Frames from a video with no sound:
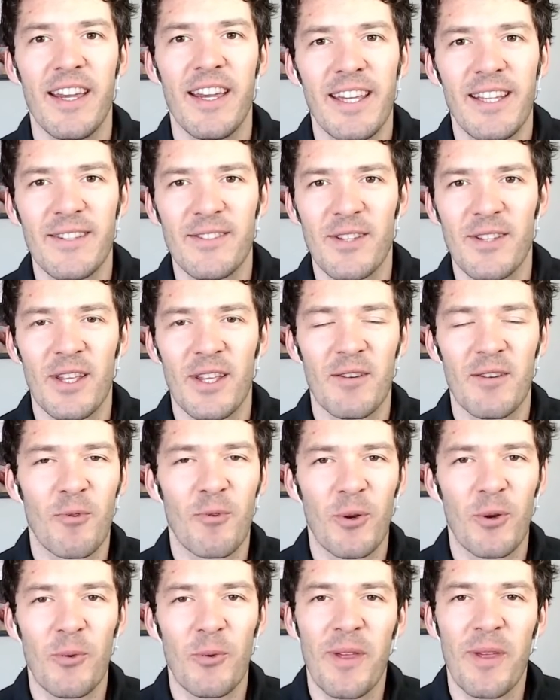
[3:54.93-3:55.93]
He does a lot of
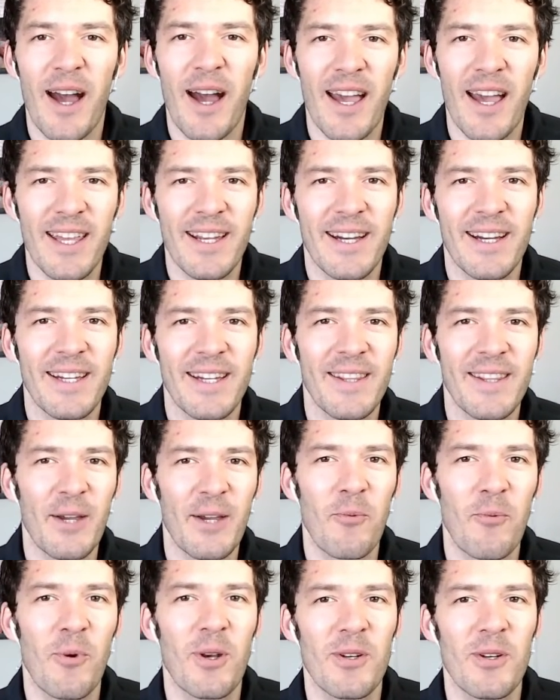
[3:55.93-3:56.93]
work with iodine. Like,
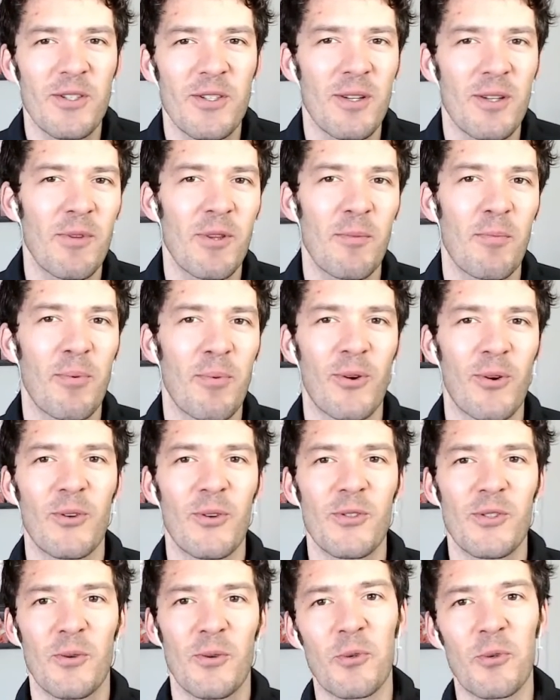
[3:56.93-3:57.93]
what are some of the
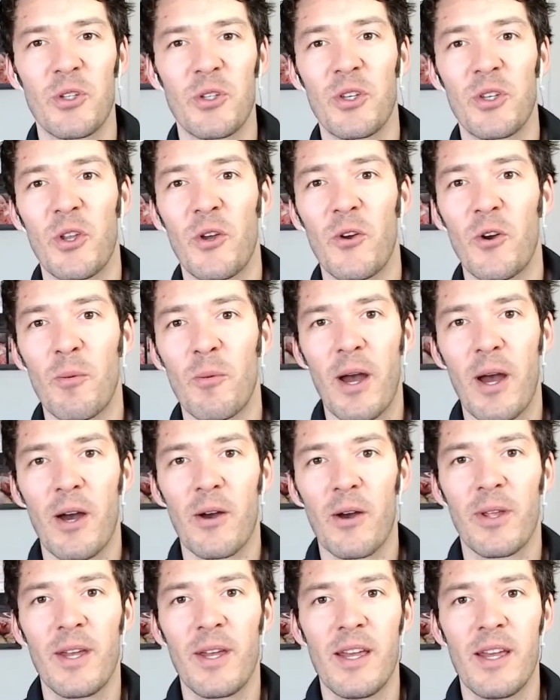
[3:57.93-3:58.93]
pearls that we should know
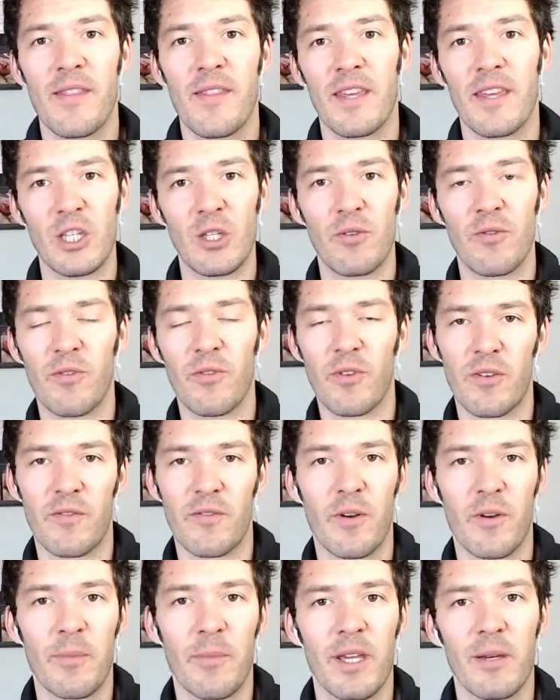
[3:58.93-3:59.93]
about that you've learned
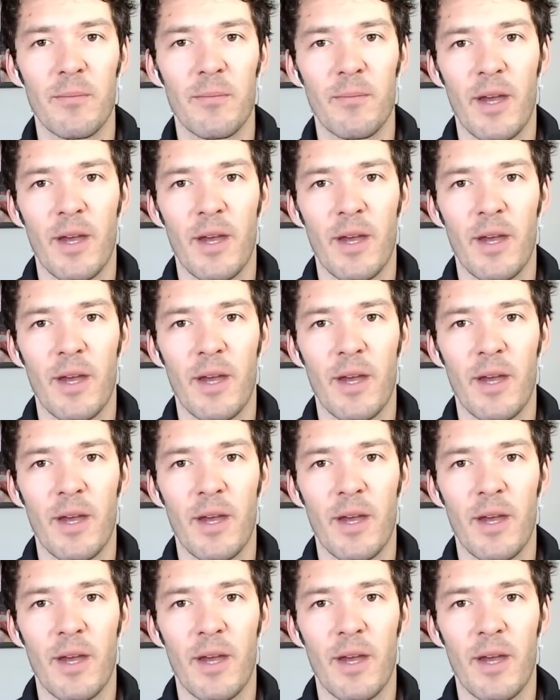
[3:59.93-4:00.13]
from him